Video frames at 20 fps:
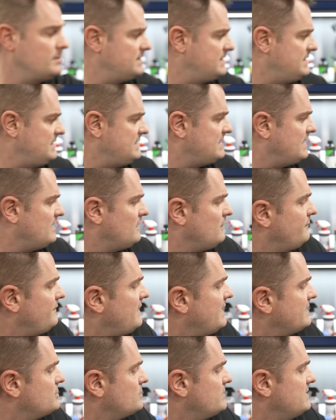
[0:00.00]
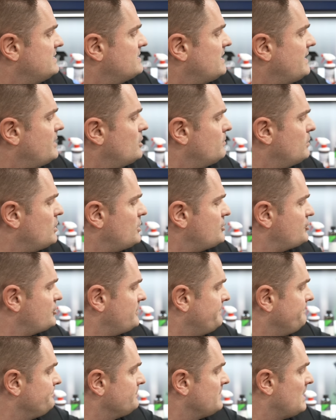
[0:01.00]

Detail Factory tire brush.